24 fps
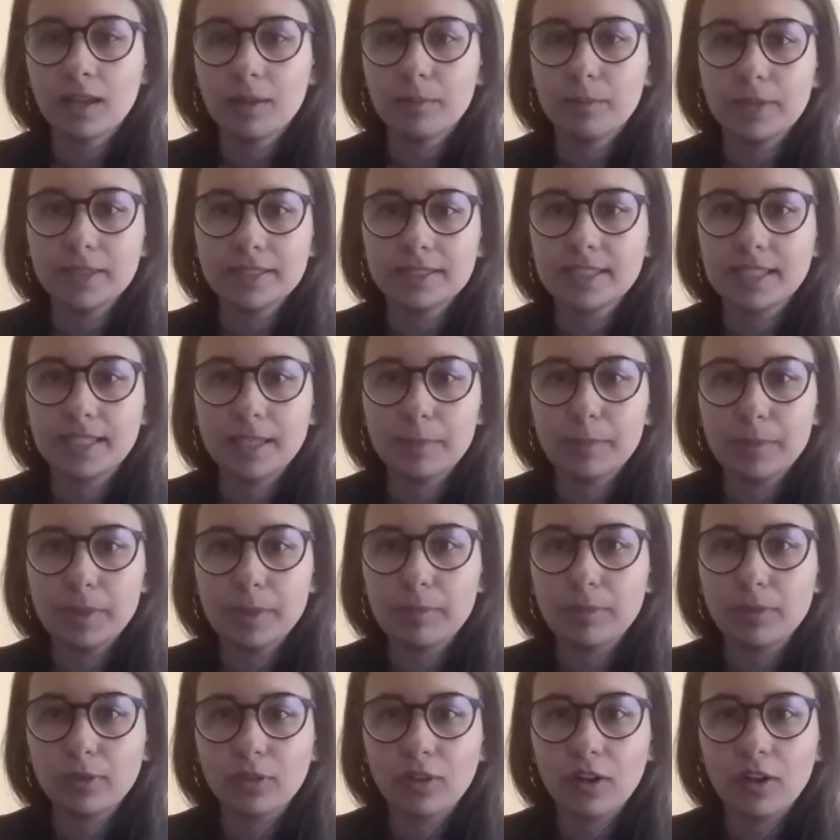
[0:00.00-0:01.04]
basically
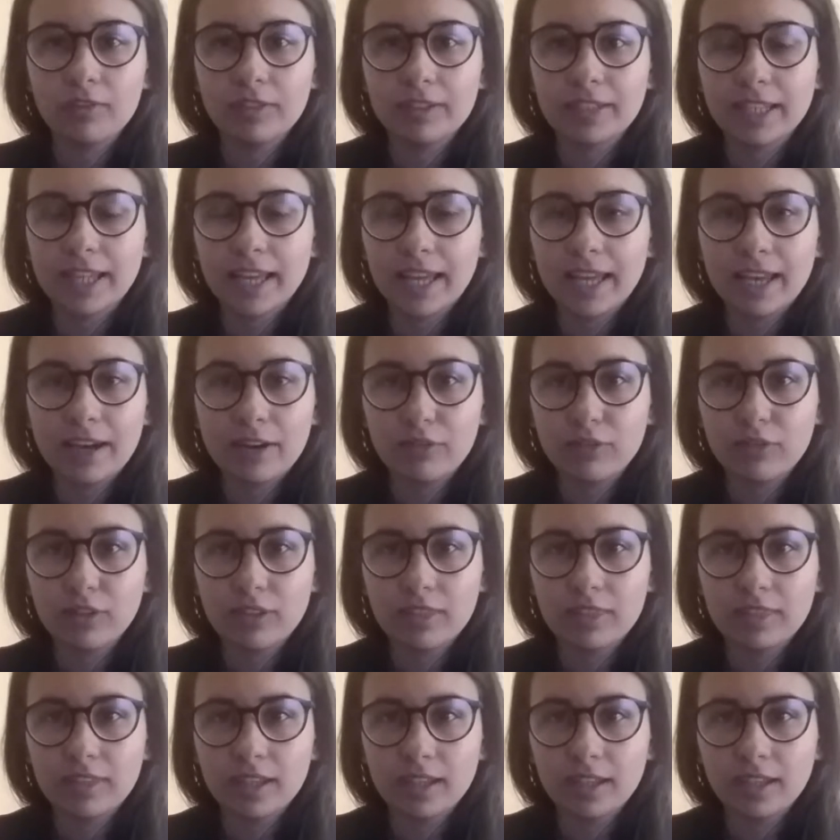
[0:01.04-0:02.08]
people loving
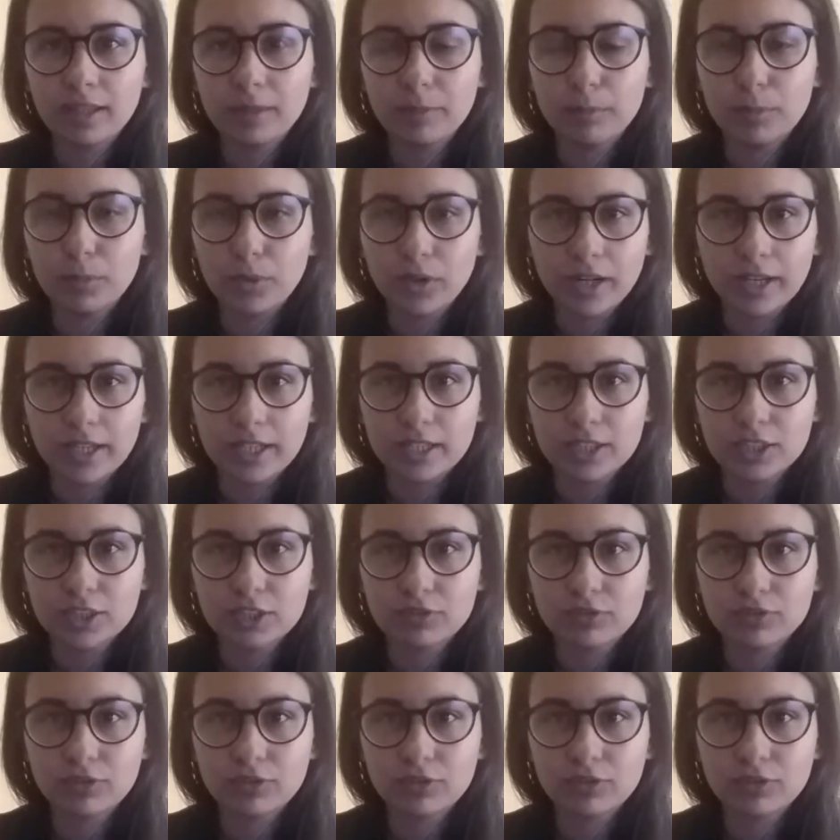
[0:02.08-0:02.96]
everything British,